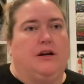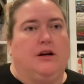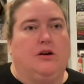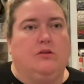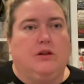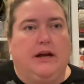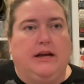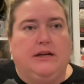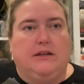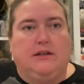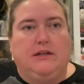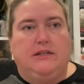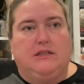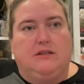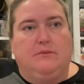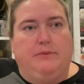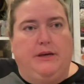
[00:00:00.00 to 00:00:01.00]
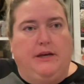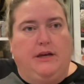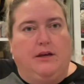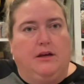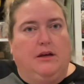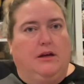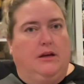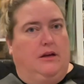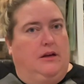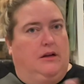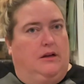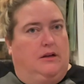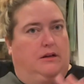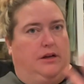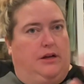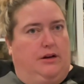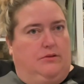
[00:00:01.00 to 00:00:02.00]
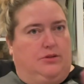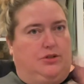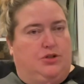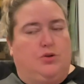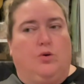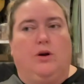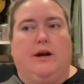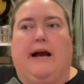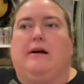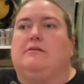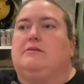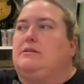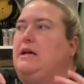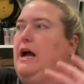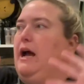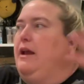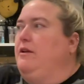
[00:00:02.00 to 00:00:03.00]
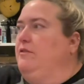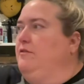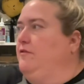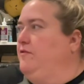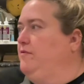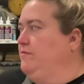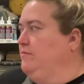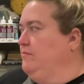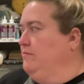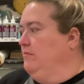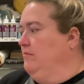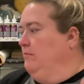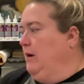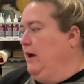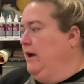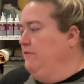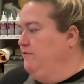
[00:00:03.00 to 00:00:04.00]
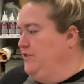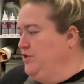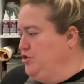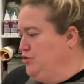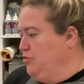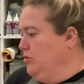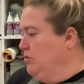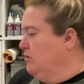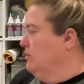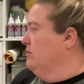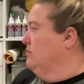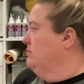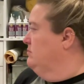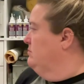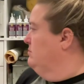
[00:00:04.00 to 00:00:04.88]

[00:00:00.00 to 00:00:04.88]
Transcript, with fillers: go, like, needs to be, you know, stored outside of my visual